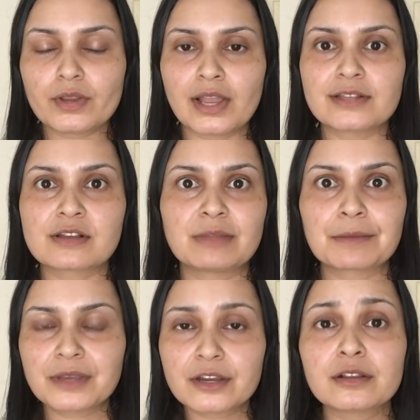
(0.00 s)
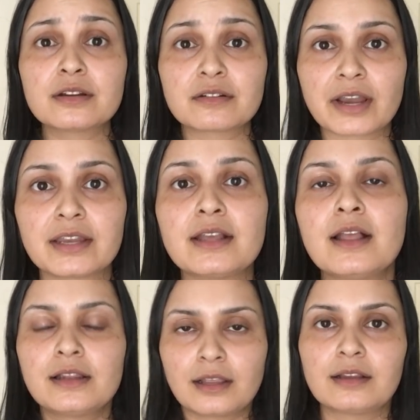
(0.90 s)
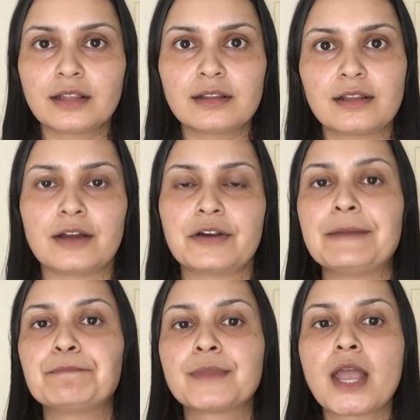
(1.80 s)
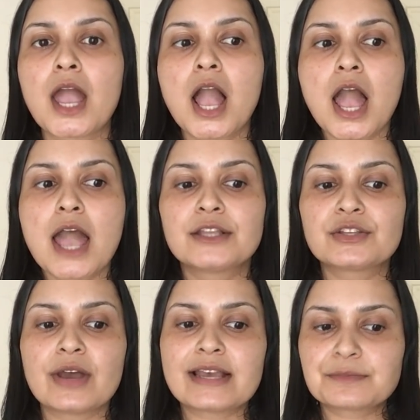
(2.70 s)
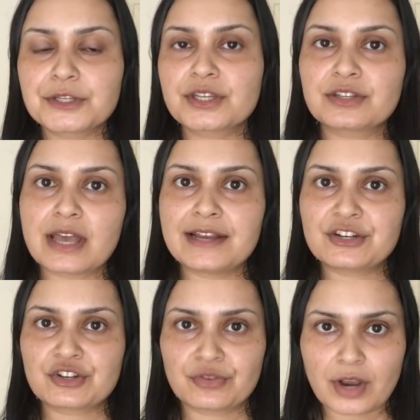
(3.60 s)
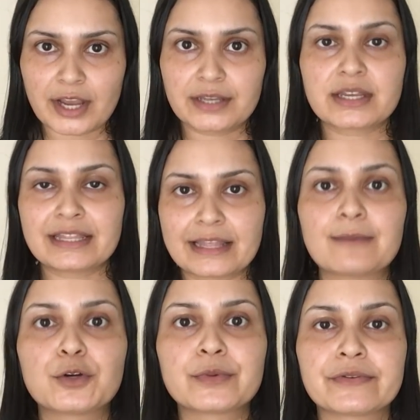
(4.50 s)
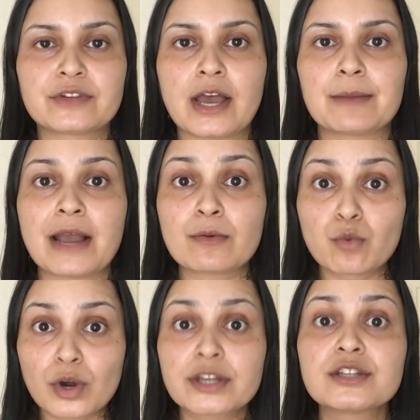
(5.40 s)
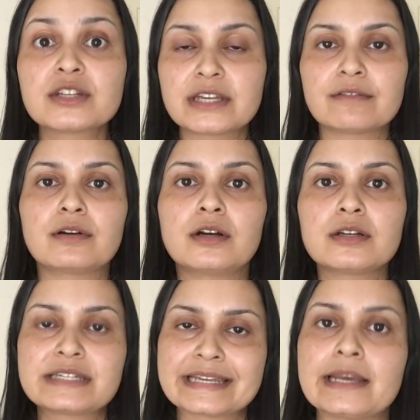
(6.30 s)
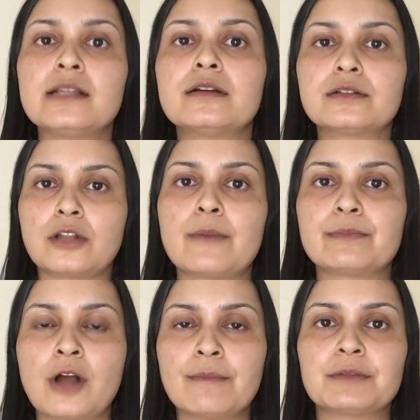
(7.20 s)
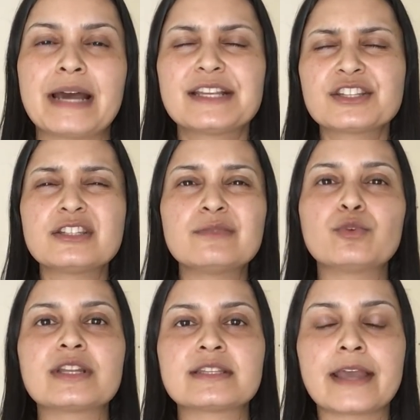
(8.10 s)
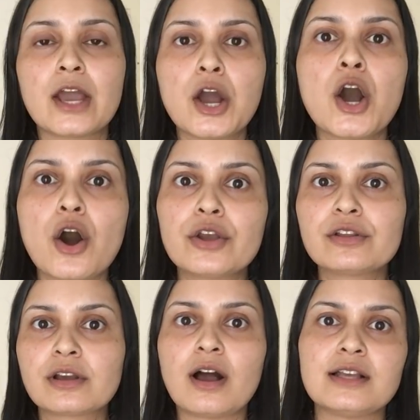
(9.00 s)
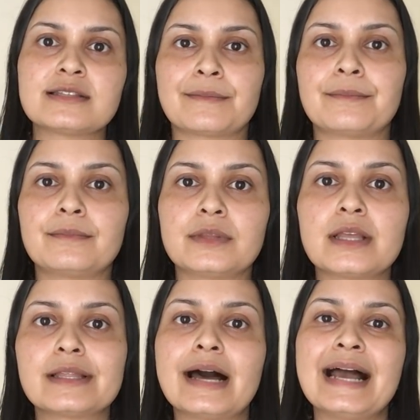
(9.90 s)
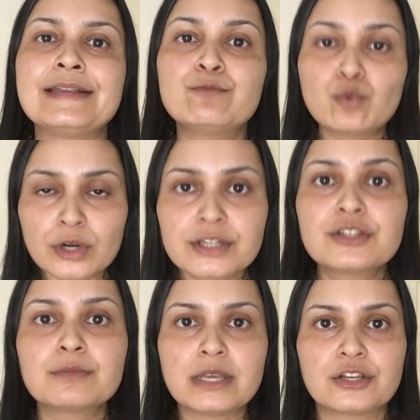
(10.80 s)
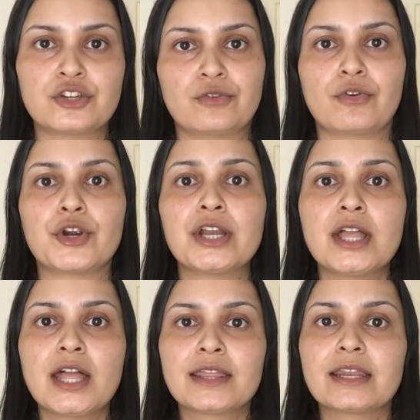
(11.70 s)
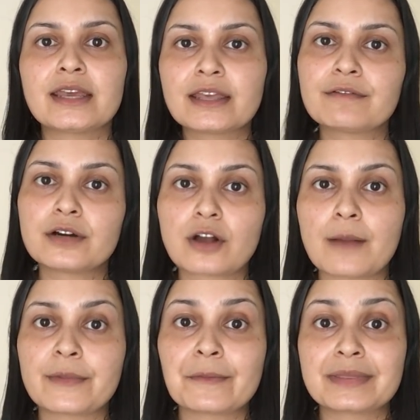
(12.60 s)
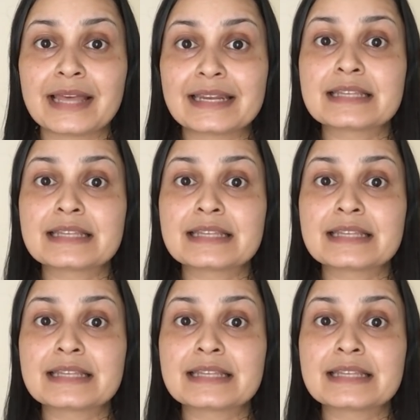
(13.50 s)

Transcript: And so I'm like, Mia, you look great, la la la la la, right? And so, as much as I tried in that moment of time, I wanted to give her a tailored compliment. I just didn't want to say, Oh, you look awesome. I want to make sure that I give her a compliment that